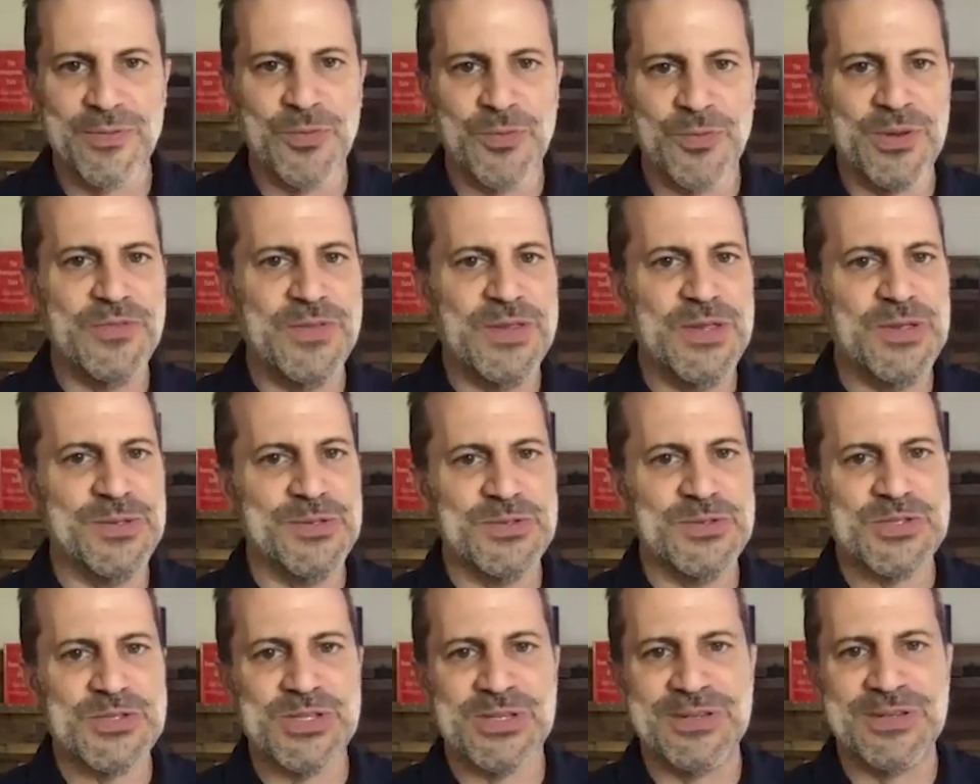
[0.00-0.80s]

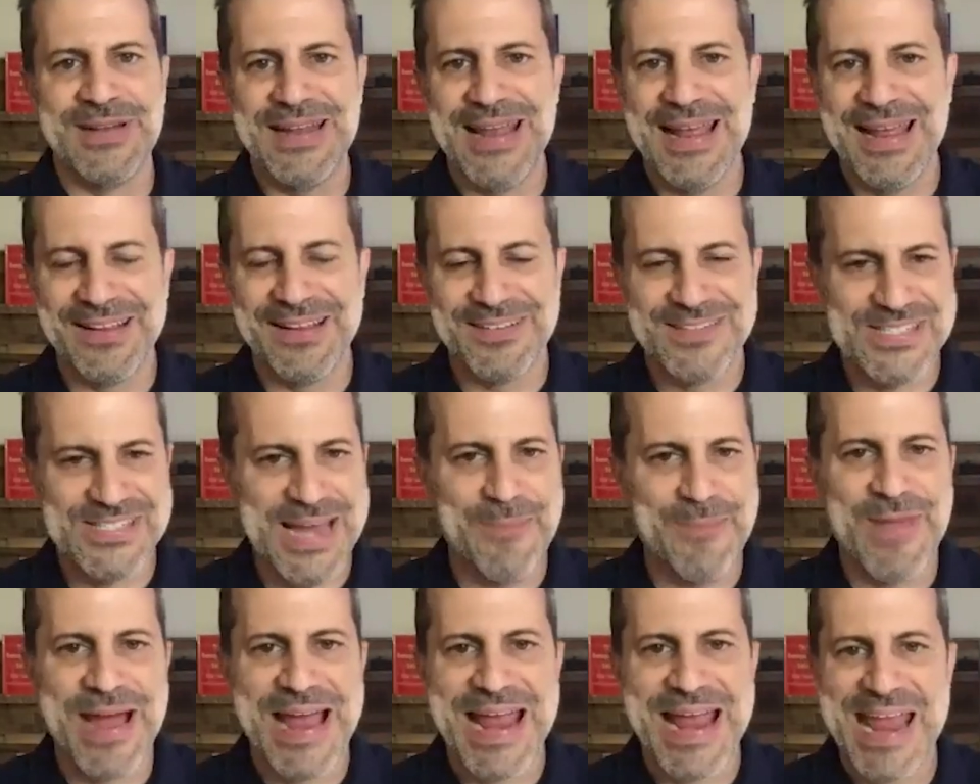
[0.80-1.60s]
reviews,
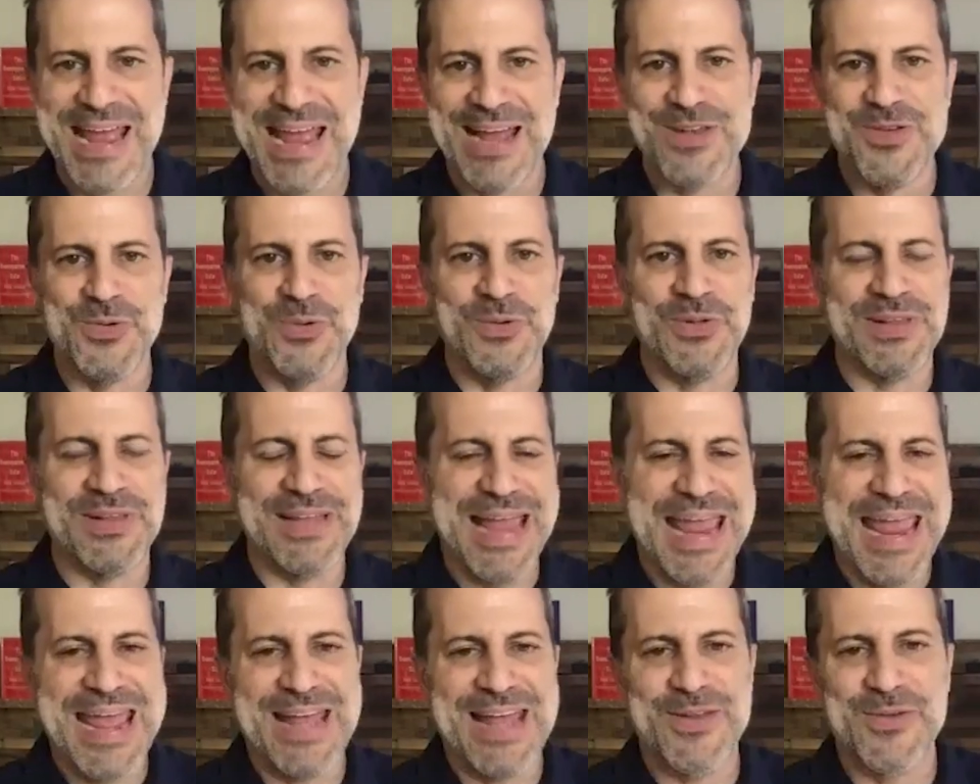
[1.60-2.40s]

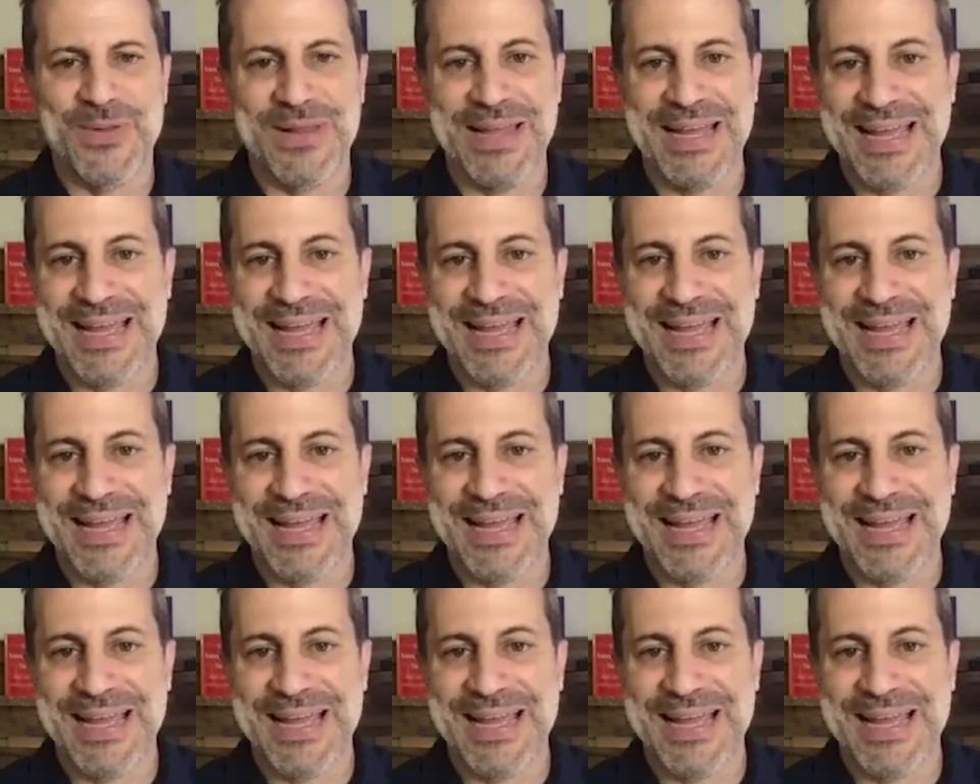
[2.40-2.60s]
semi-annual, annual.